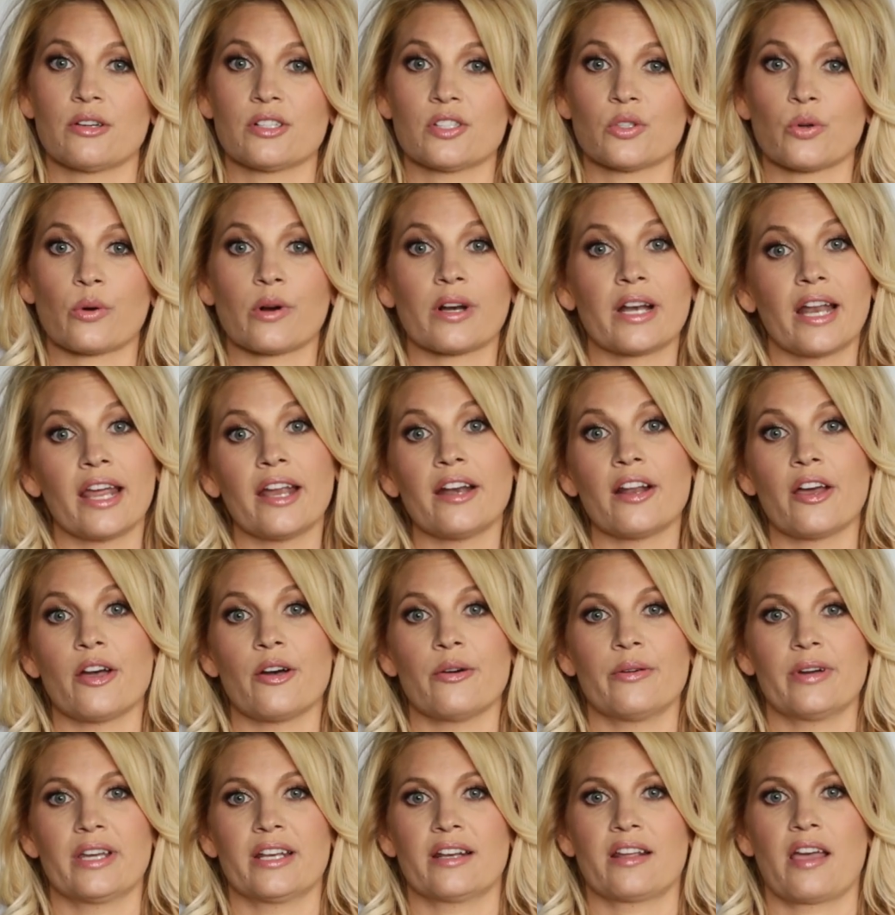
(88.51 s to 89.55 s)
a
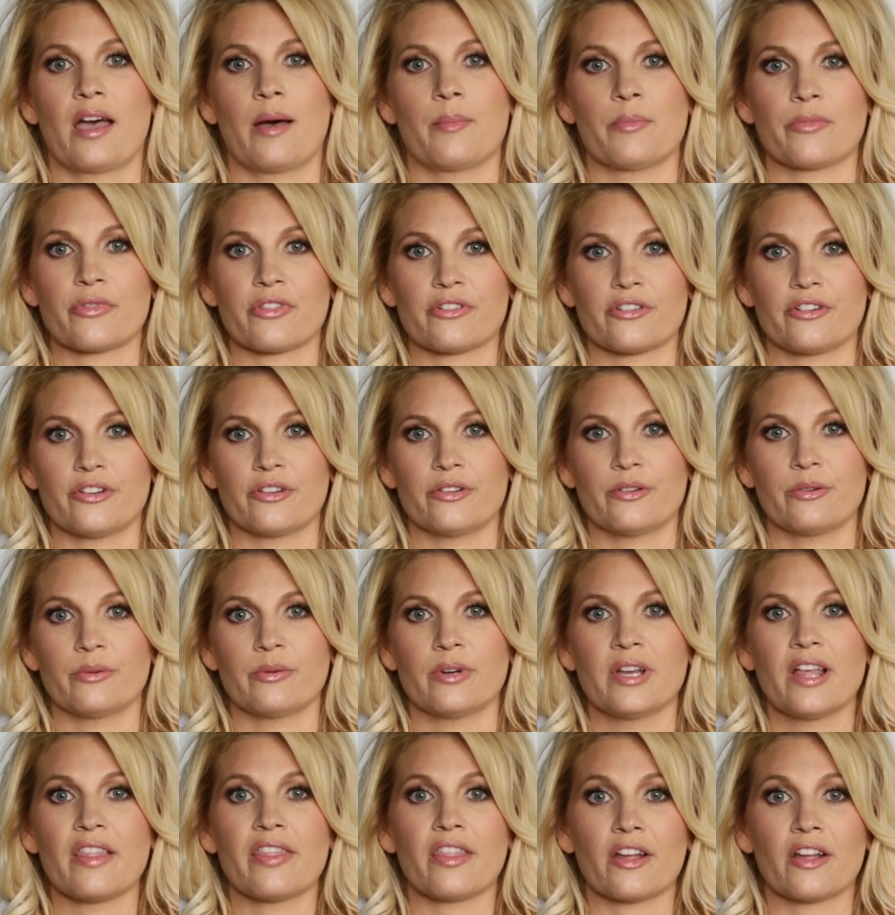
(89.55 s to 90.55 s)
tornado had come through